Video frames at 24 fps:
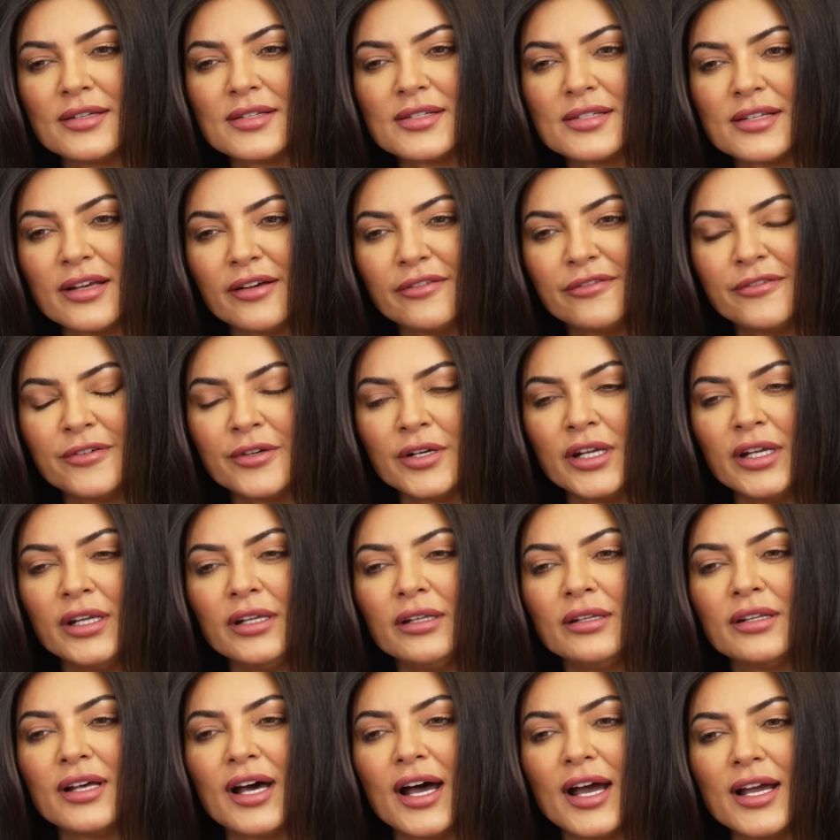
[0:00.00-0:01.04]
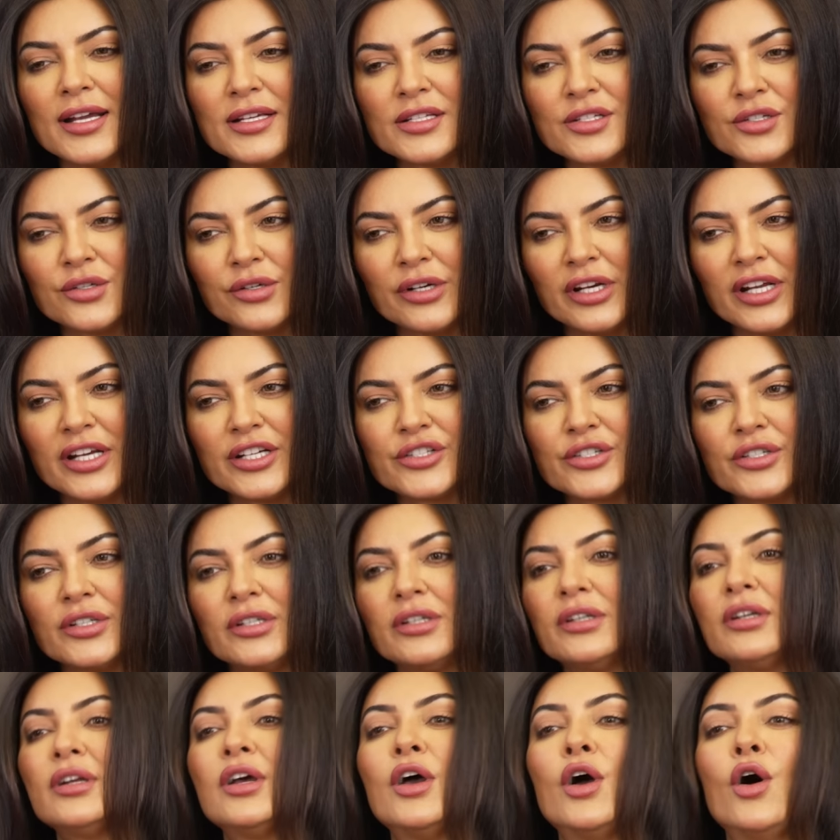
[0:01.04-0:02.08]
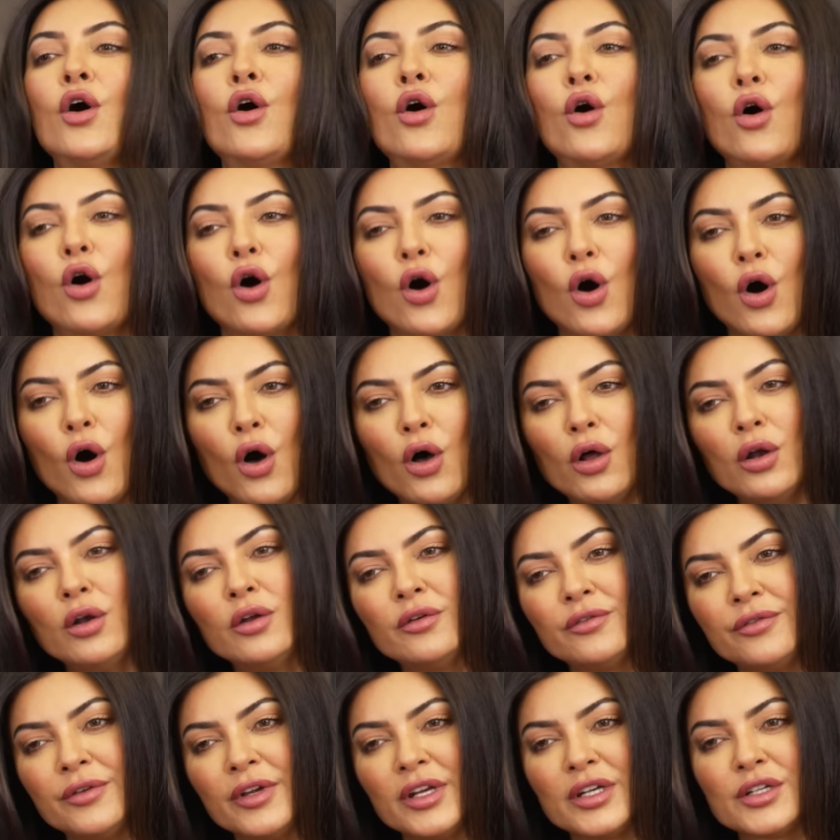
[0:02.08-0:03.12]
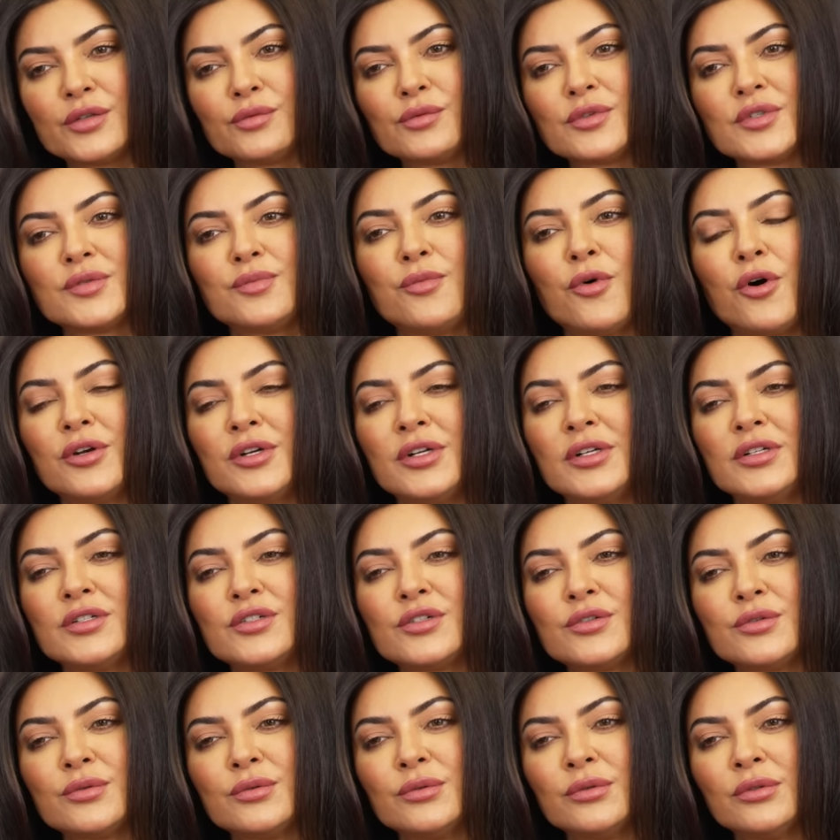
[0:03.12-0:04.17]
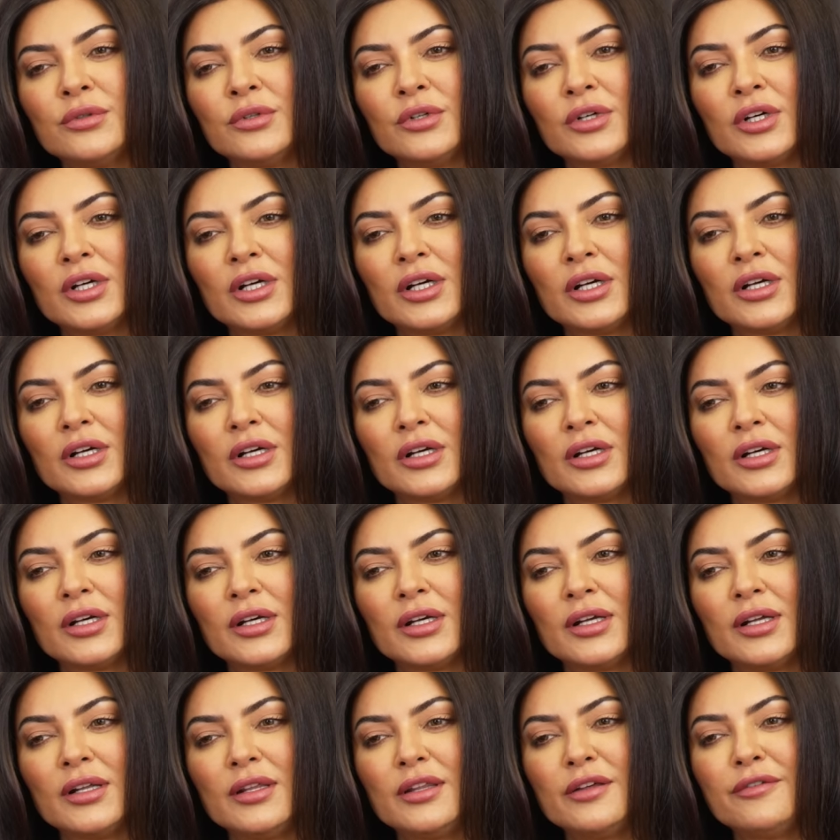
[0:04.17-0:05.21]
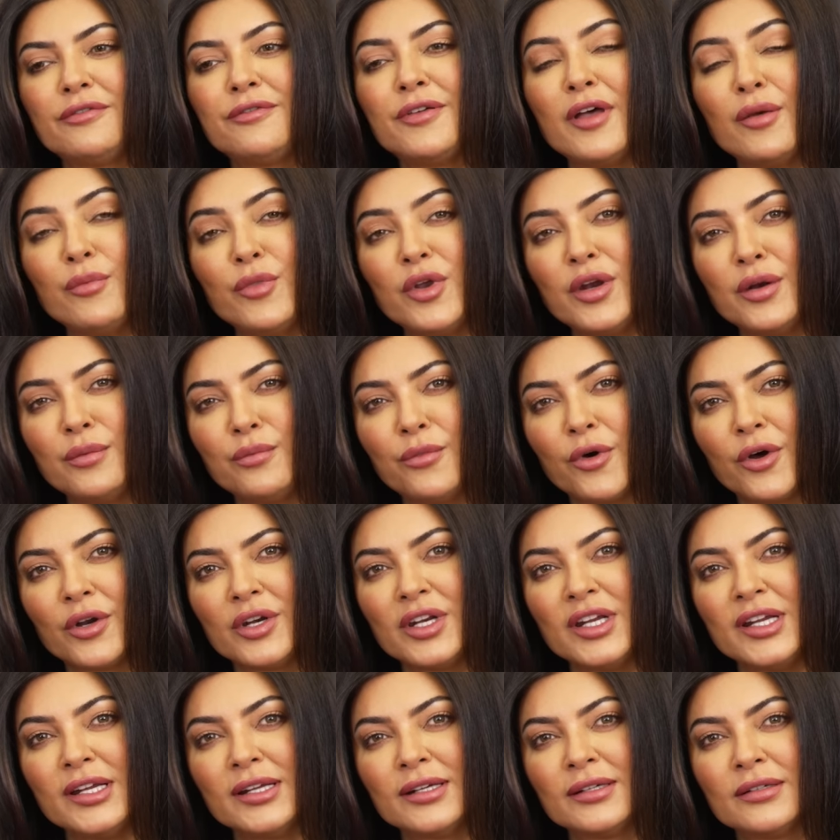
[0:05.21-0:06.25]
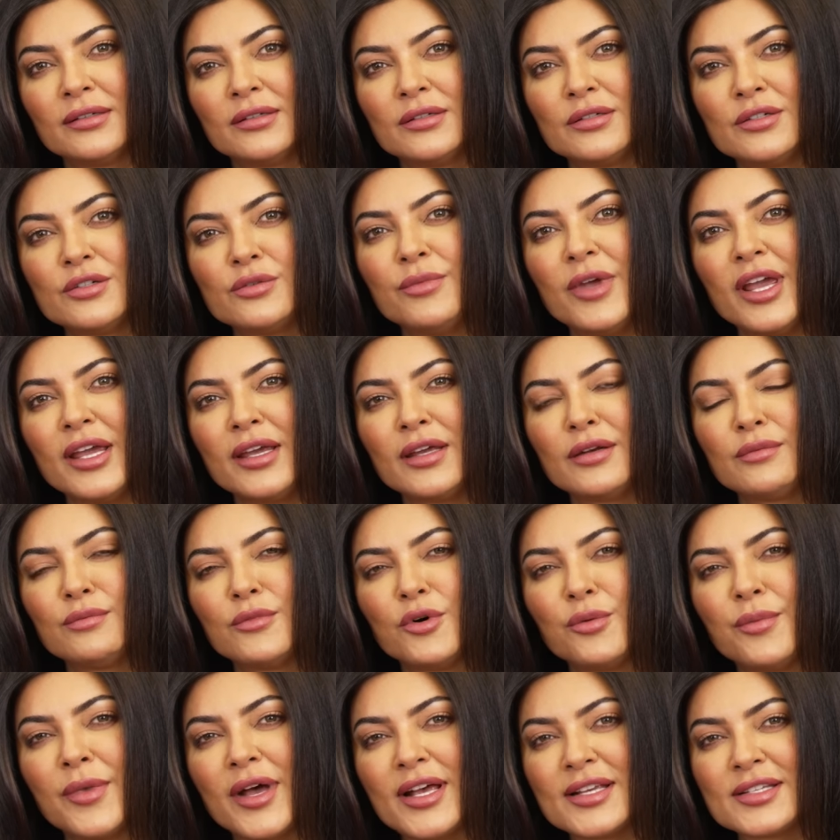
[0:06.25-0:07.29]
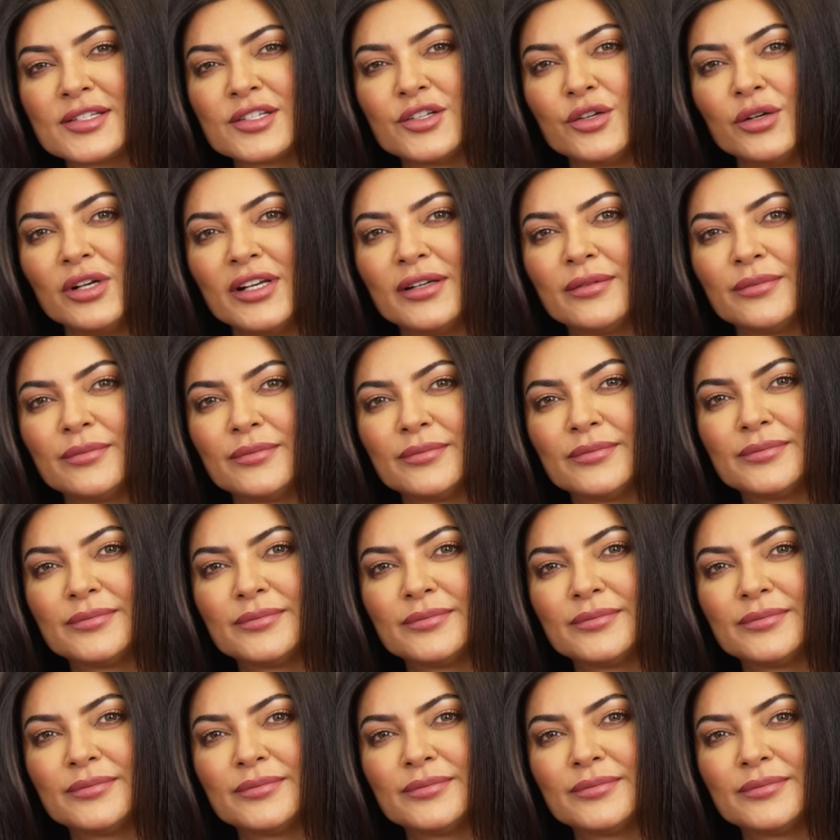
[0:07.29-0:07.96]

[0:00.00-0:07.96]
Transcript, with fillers: the suffering, the isolation, all of it was brought into the feminine body to make it more masculine.